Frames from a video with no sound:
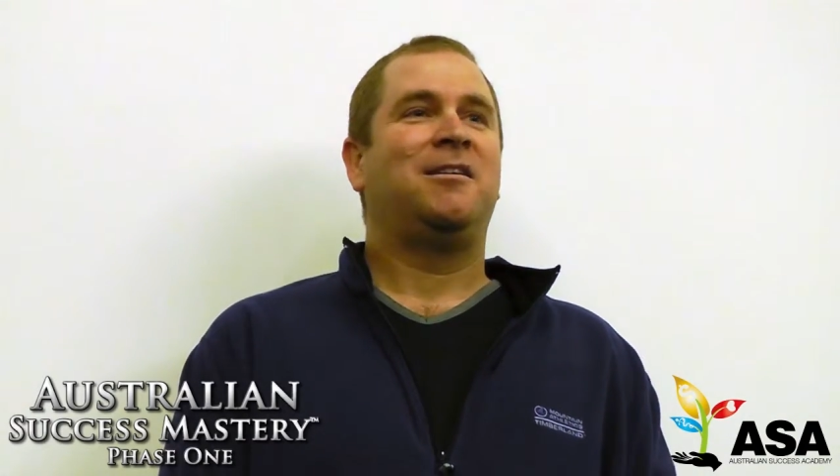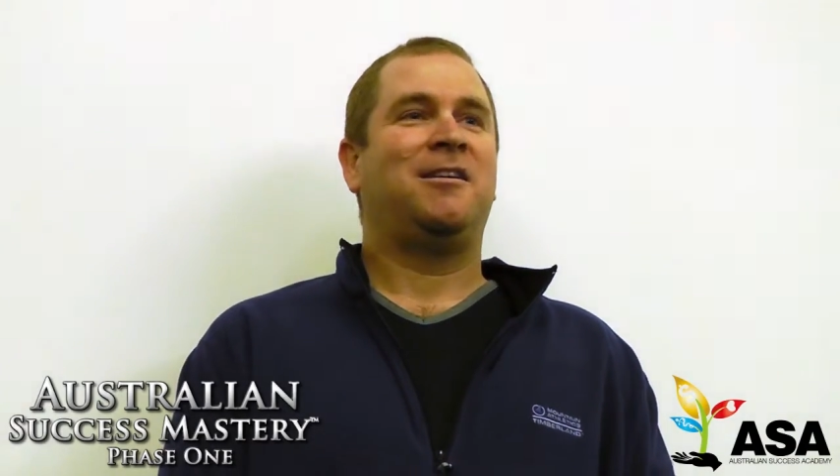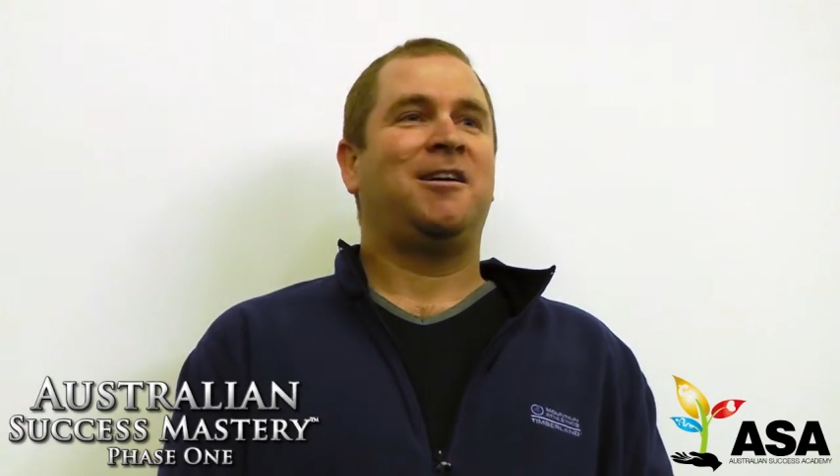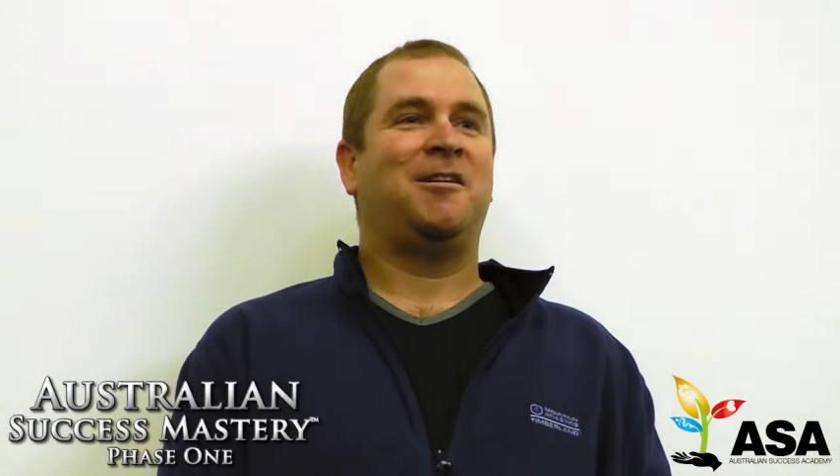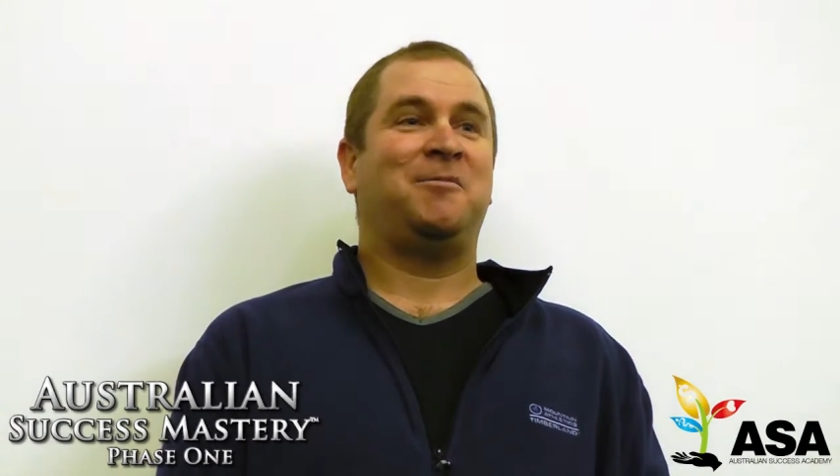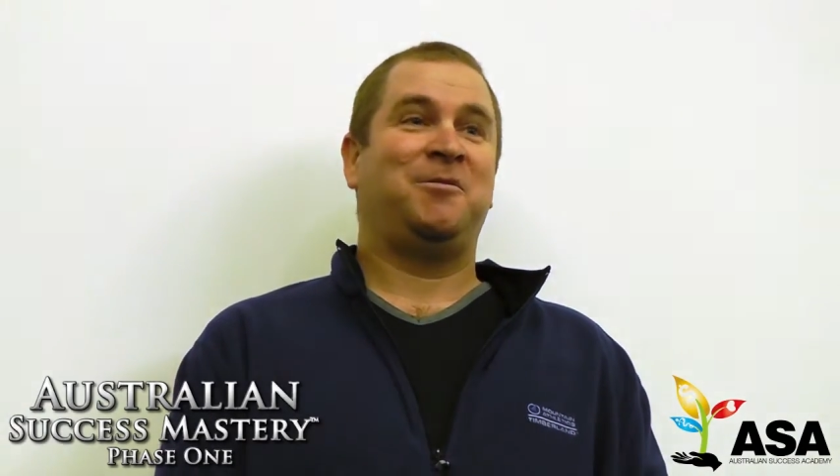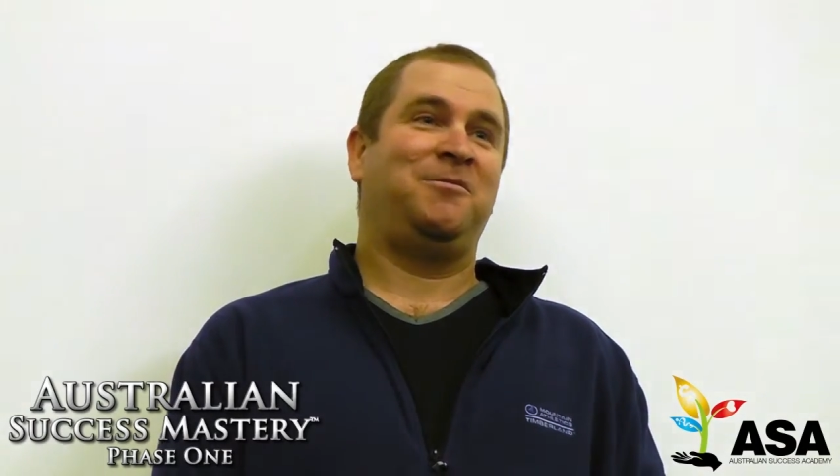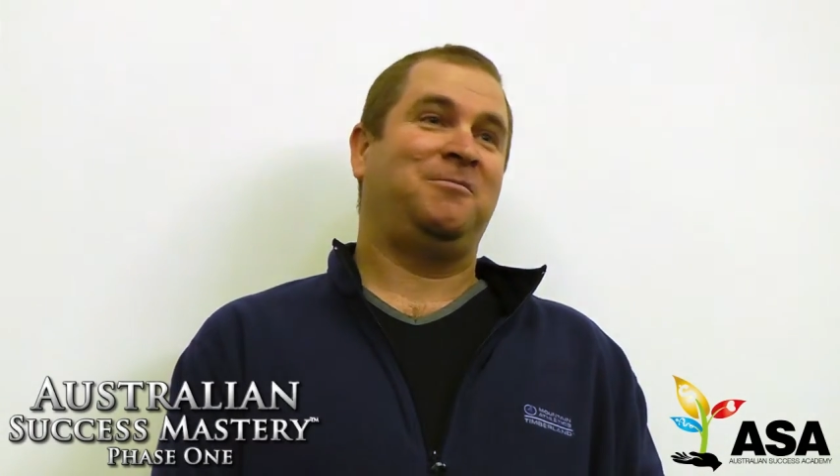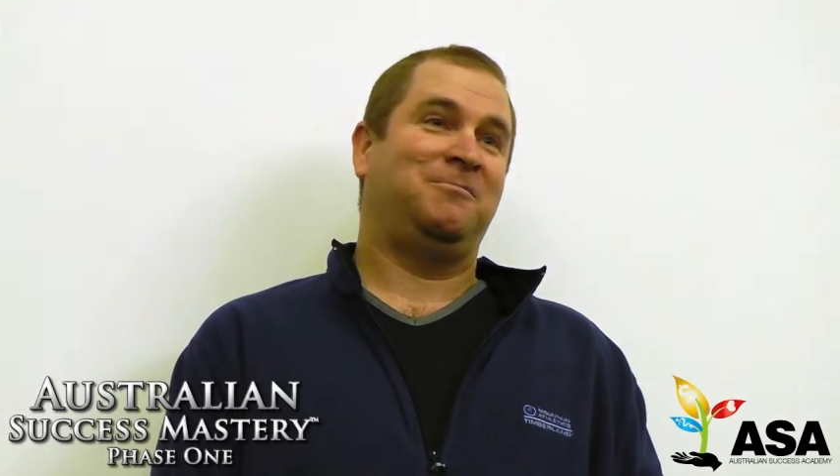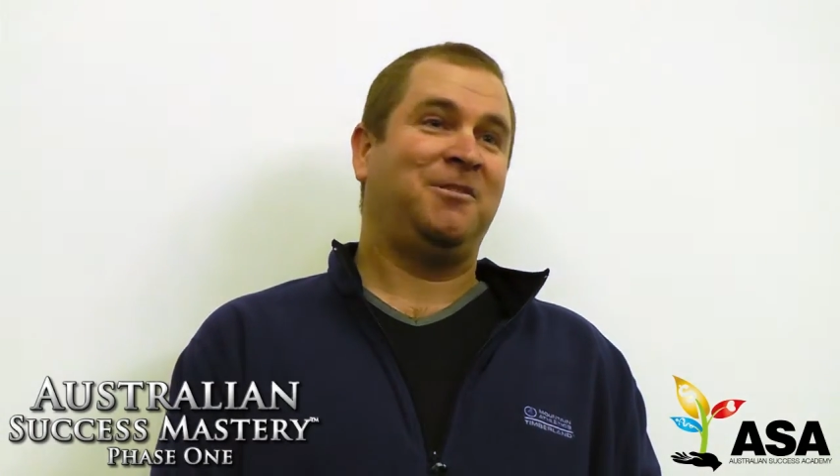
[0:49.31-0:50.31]
um, who,
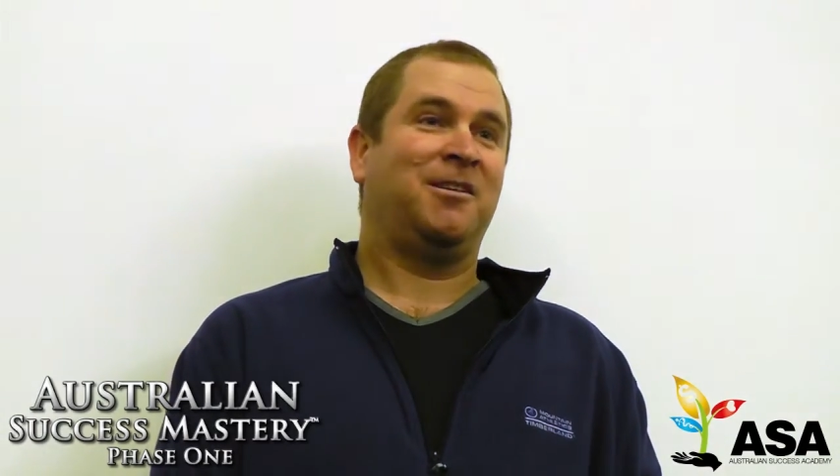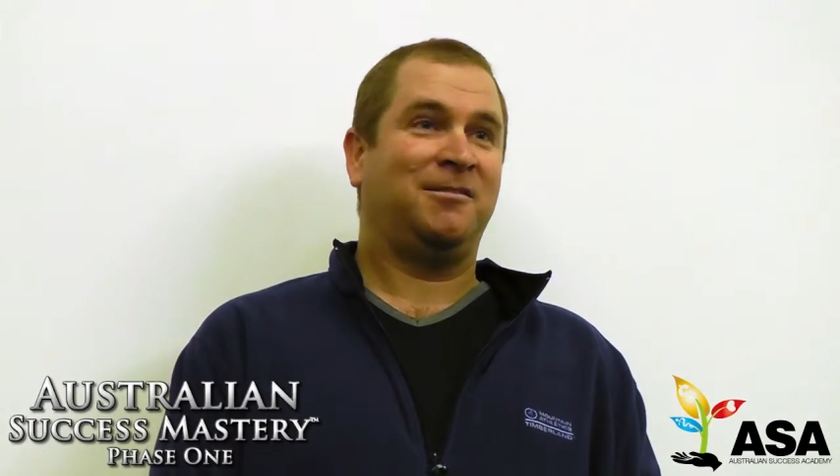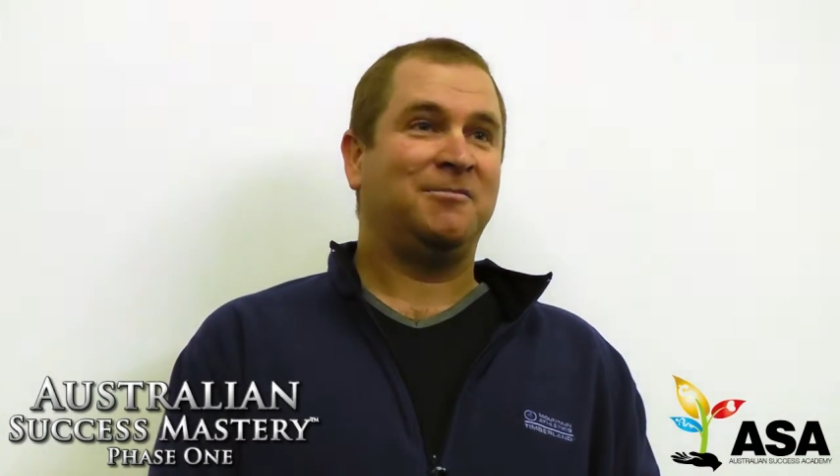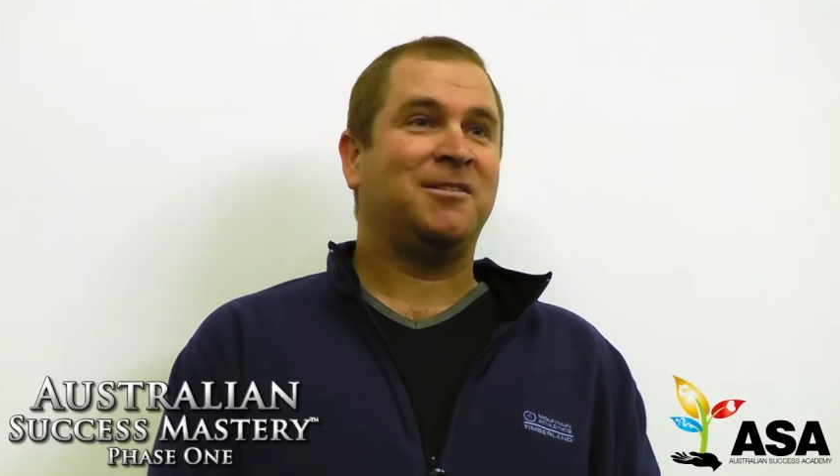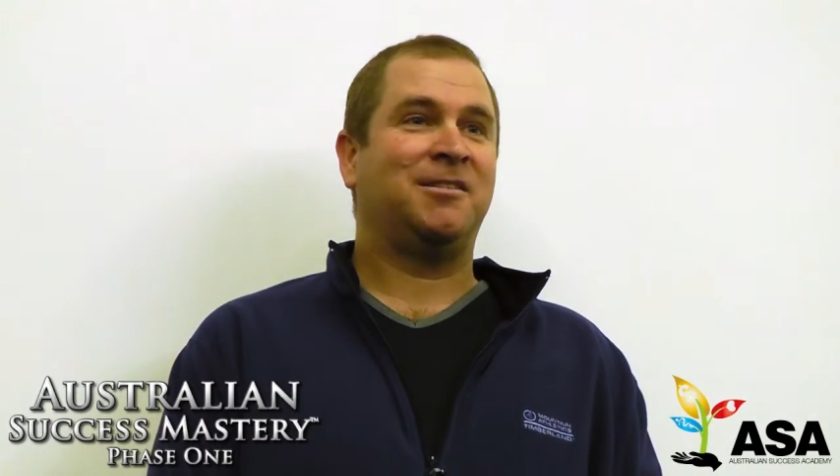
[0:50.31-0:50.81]
you know,